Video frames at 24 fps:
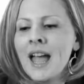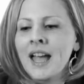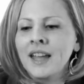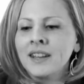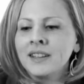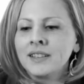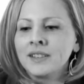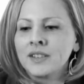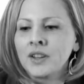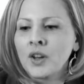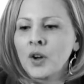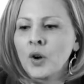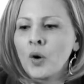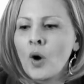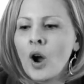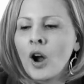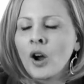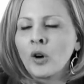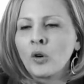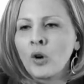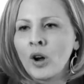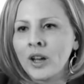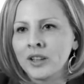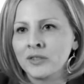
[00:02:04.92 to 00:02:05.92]
And so
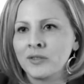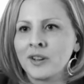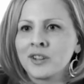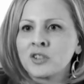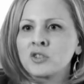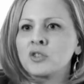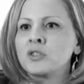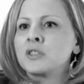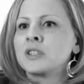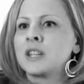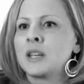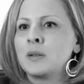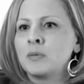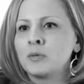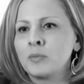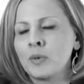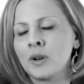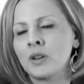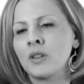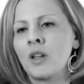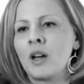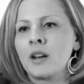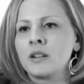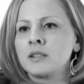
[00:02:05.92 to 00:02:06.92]
our cross-functional team
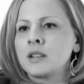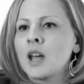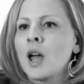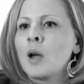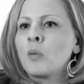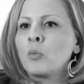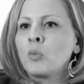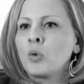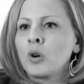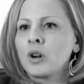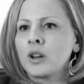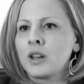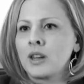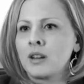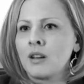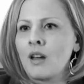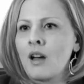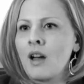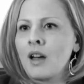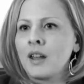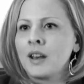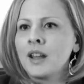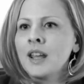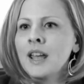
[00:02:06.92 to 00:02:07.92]
spent a lot of time working
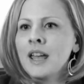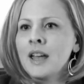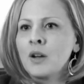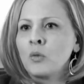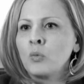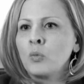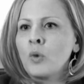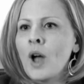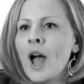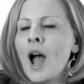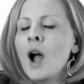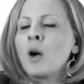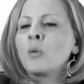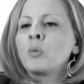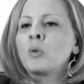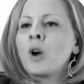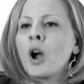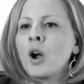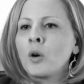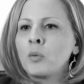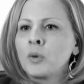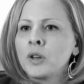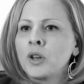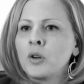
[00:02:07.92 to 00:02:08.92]
on how
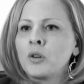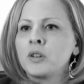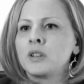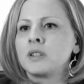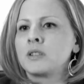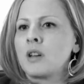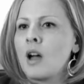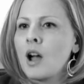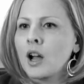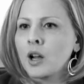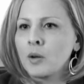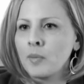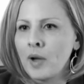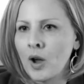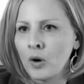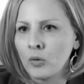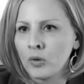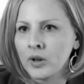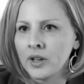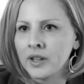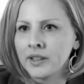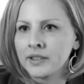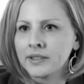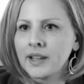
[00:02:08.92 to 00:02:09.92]
are we going to talk
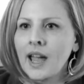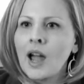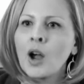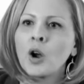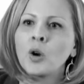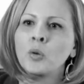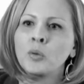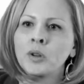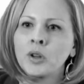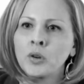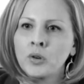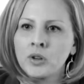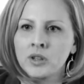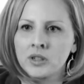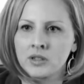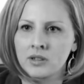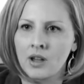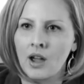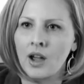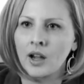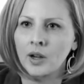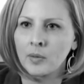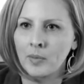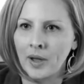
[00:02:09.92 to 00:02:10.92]
about risk, how are we going to
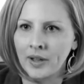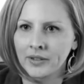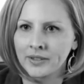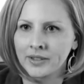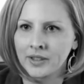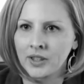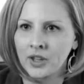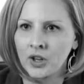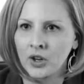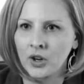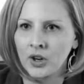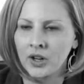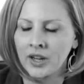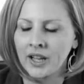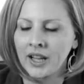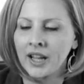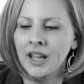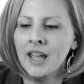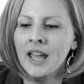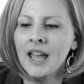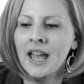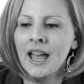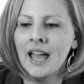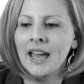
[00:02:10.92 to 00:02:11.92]
talk about
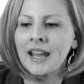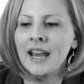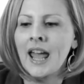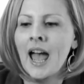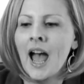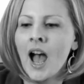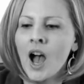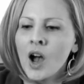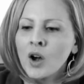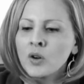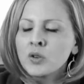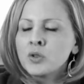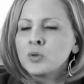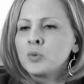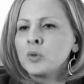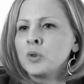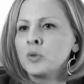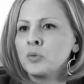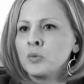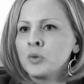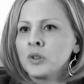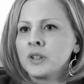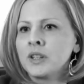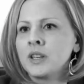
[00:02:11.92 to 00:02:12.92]
security, and how do
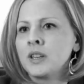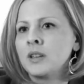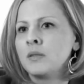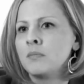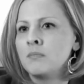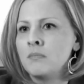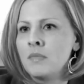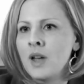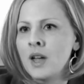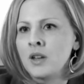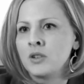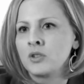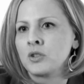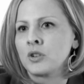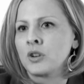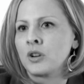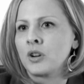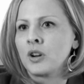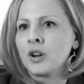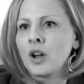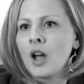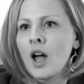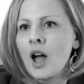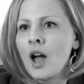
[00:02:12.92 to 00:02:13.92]
we really
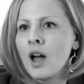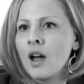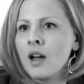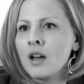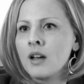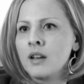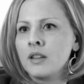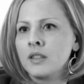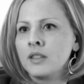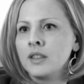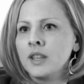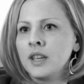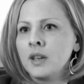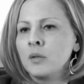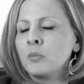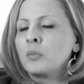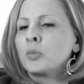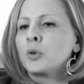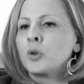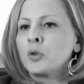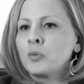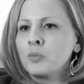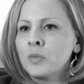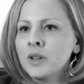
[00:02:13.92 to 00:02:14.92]
measure the
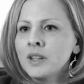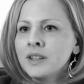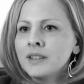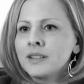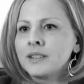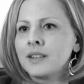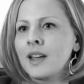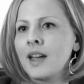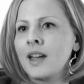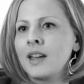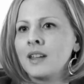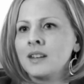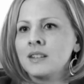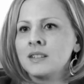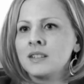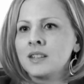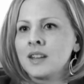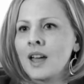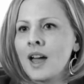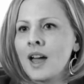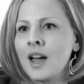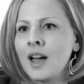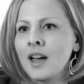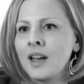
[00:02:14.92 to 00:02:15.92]
improvements
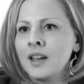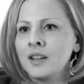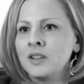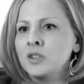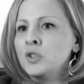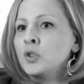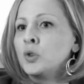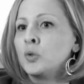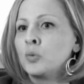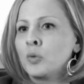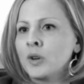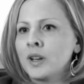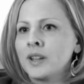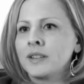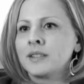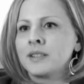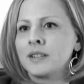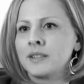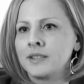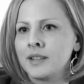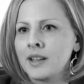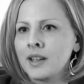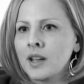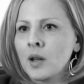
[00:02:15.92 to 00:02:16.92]
and new
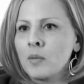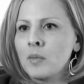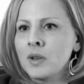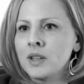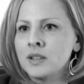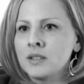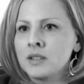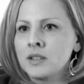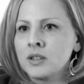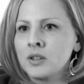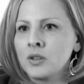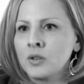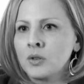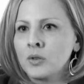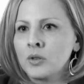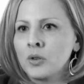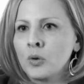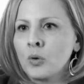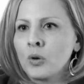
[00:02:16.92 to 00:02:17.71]
risks as they come into the